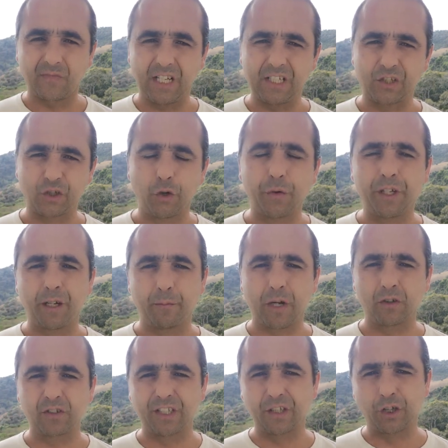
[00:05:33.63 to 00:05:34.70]
is knowing
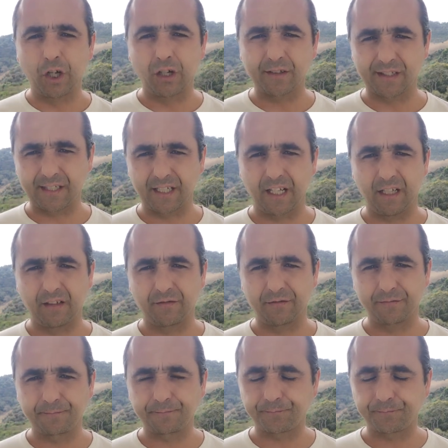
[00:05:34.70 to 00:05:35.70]
about the non-self.